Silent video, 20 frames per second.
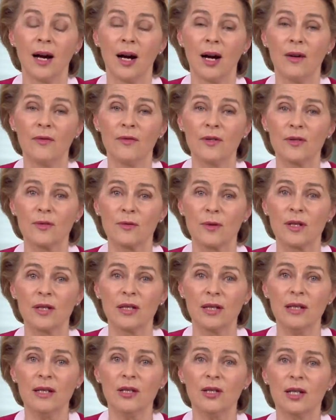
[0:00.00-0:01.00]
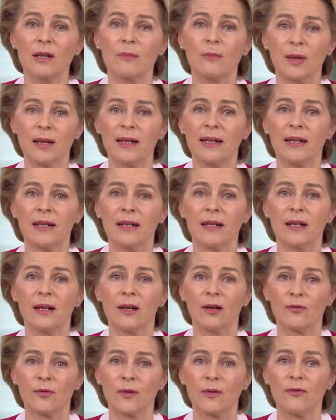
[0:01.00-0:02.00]
of a strategic plan
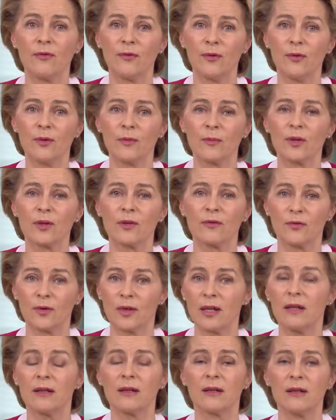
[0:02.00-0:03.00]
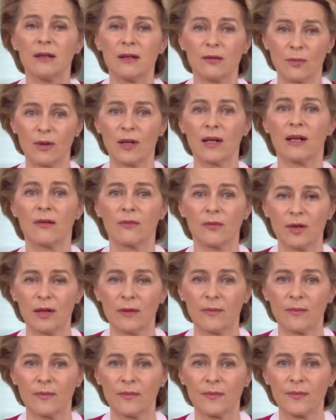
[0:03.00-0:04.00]
of reforms for Italy's recovery.
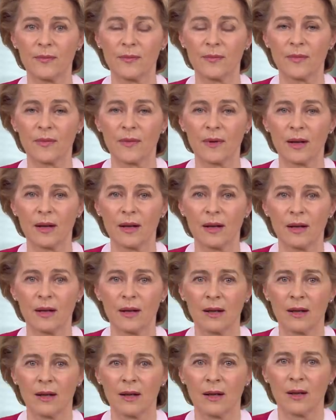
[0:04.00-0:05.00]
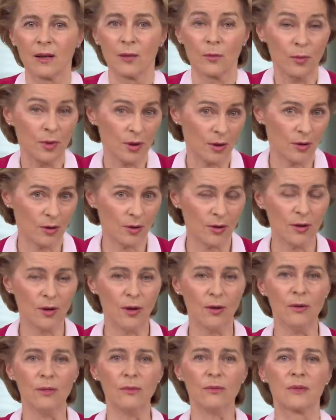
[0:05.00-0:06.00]
We all
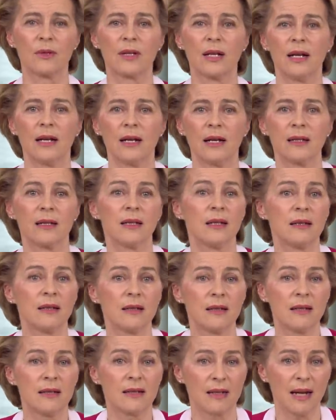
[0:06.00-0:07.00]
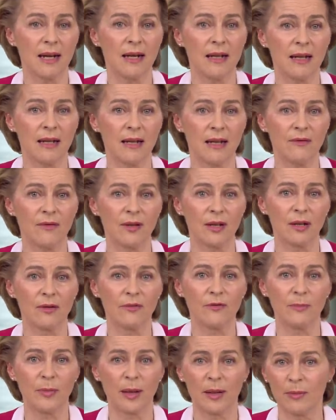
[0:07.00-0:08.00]
know that Italy's high level
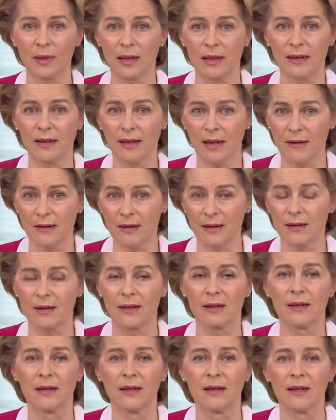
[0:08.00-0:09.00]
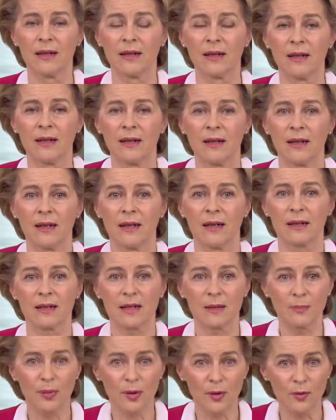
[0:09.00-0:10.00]
of public debt
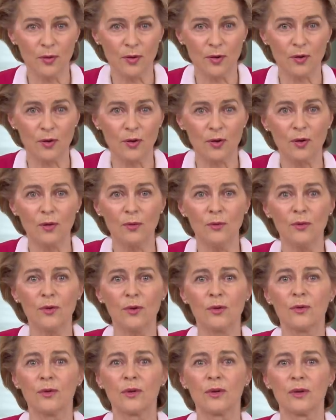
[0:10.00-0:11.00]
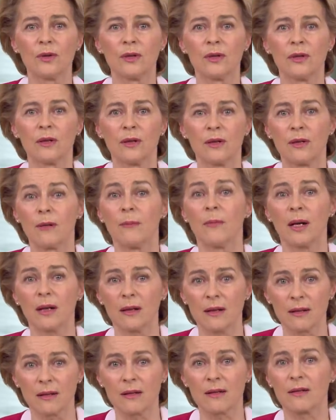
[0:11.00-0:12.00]
exposes you to the
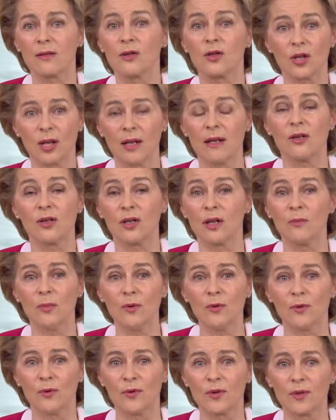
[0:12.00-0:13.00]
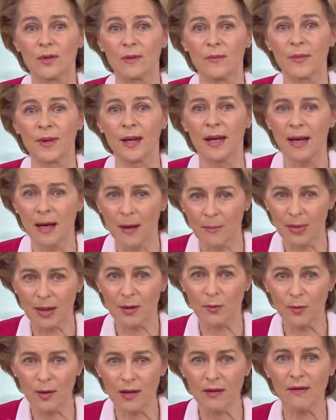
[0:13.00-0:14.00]
market's changing moods.
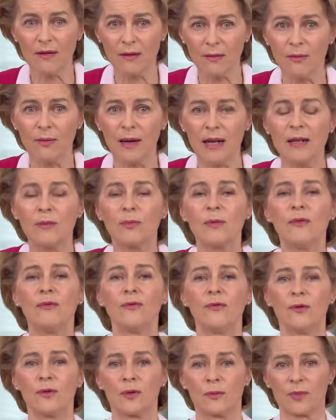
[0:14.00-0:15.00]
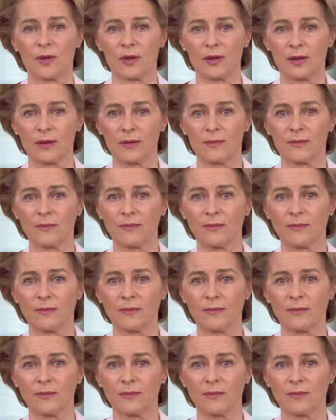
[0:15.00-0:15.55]
But with the right reforms,